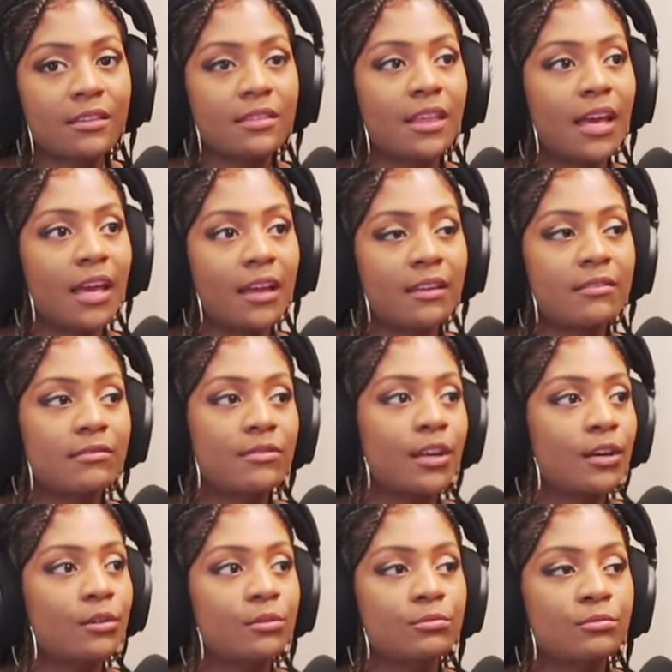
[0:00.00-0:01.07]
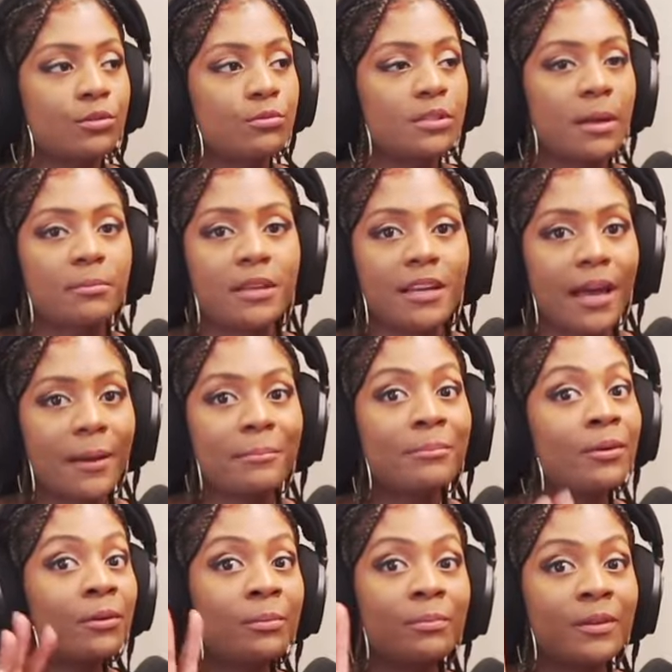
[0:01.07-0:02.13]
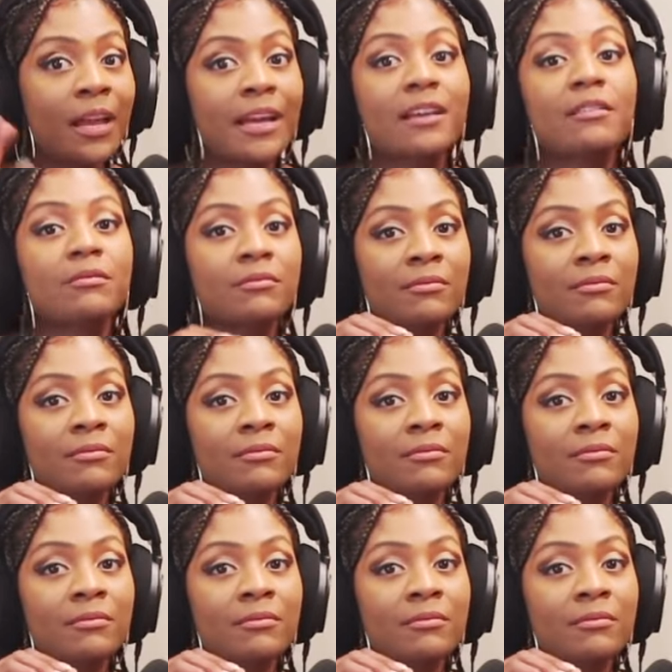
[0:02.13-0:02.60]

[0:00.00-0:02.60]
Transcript: then they'll do something like boop like